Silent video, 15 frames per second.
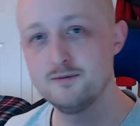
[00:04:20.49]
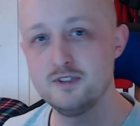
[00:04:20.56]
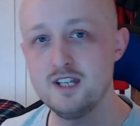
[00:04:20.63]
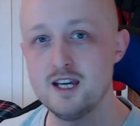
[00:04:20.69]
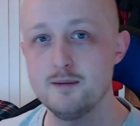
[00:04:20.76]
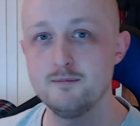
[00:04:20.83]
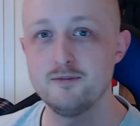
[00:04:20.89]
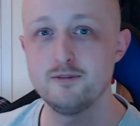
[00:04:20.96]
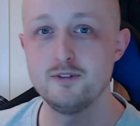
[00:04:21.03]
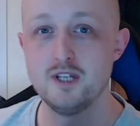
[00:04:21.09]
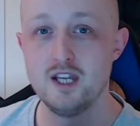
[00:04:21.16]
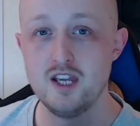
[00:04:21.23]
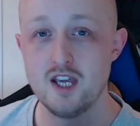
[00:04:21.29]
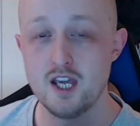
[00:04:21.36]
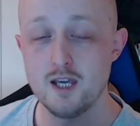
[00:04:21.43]
of
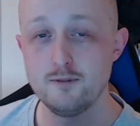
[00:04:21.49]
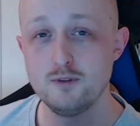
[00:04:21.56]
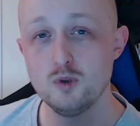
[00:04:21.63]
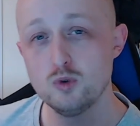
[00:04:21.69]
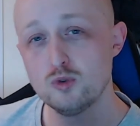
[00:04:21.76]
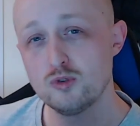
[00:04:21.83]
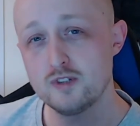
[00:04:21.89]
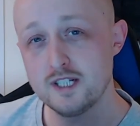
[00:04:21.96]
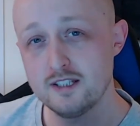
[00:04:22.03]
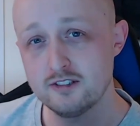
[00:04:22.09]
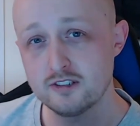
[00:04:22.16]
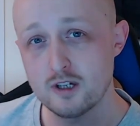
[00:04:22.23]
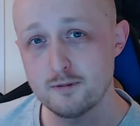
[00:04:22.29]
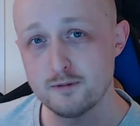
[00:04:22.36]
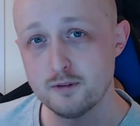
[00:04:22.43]
depth, if you
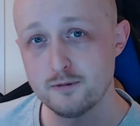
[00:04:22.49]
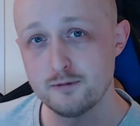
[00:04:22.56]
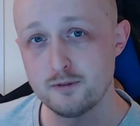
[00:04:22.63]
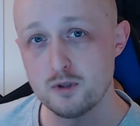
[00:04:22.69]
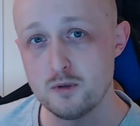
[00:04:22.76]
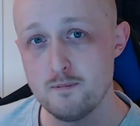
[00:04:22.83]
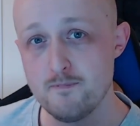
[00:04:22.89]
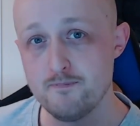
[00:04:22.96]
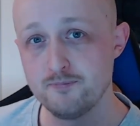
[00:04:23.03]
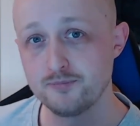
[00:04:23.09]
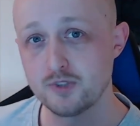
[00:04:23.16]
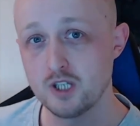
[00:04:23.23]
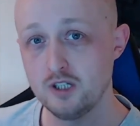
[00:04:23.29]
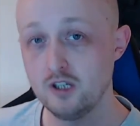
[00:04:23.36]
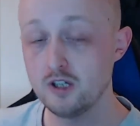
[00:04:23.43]
already suffer
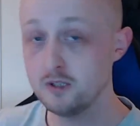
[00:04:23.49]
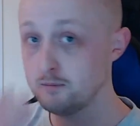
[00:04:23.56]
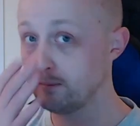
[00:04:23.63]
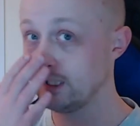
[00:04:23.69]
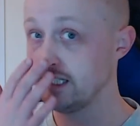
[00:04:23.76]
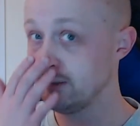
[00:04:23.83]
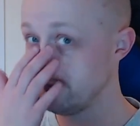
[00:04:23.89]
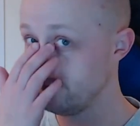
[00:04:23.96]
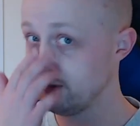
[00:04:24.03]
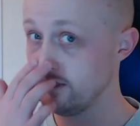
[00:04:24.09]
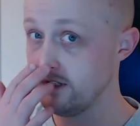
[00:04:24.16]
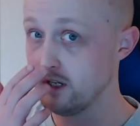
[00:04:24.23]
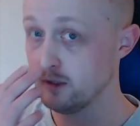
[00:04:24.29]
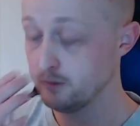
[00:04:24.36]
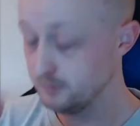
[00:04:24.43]
from light bleed
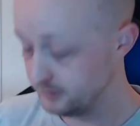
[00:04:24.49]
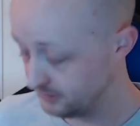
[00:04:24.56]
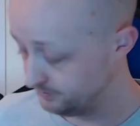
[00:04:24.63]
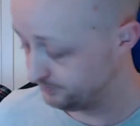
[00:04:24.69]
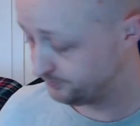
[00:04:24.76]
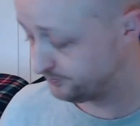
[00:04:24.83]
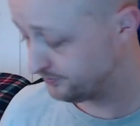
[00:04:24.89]
through the nose,